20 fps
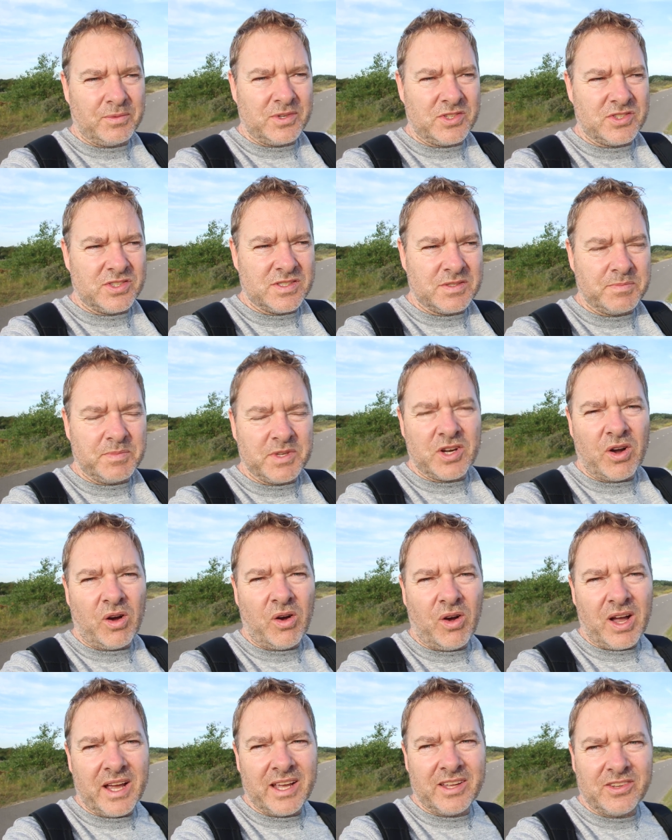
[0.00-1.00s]
which is a bit
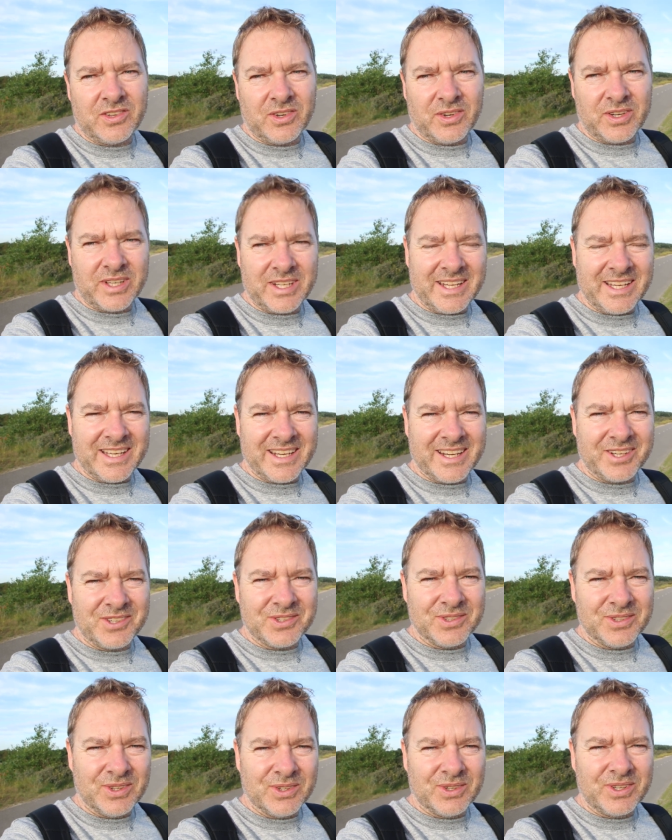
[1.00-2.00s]
higher, so I could get a
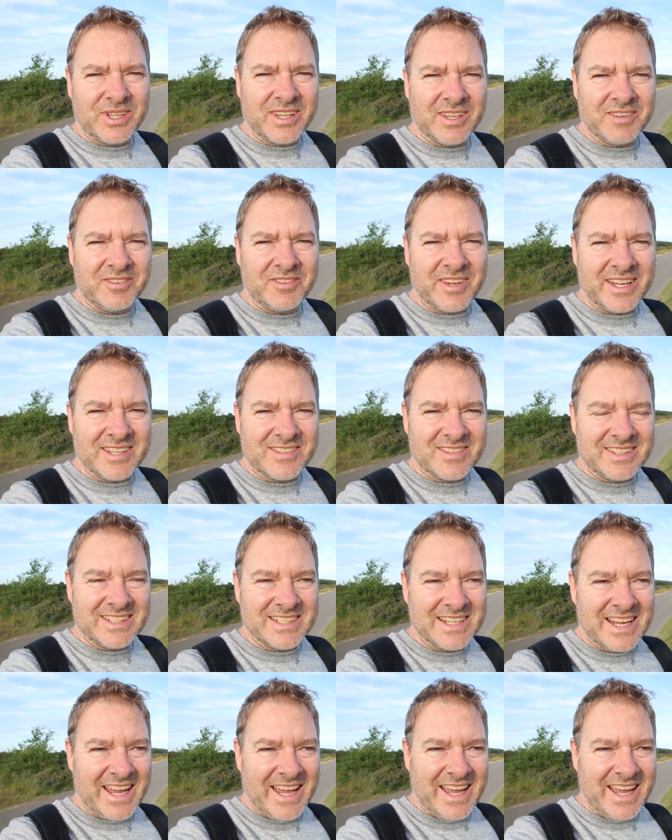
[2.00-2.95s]
good look at the pheasant.